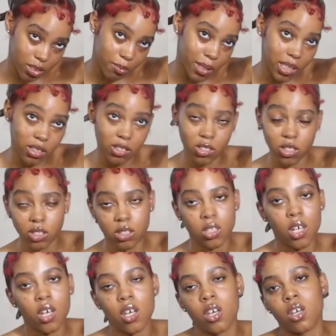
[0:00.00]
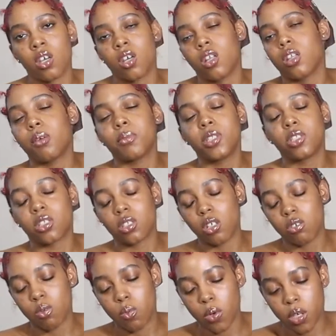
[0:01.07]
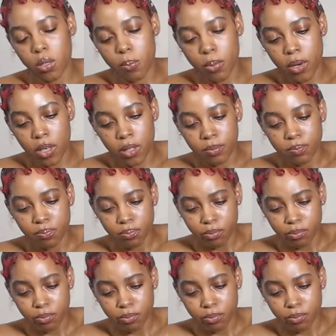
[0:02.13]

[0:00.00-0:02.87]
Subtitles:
I'm about to let me just go to work, bruh.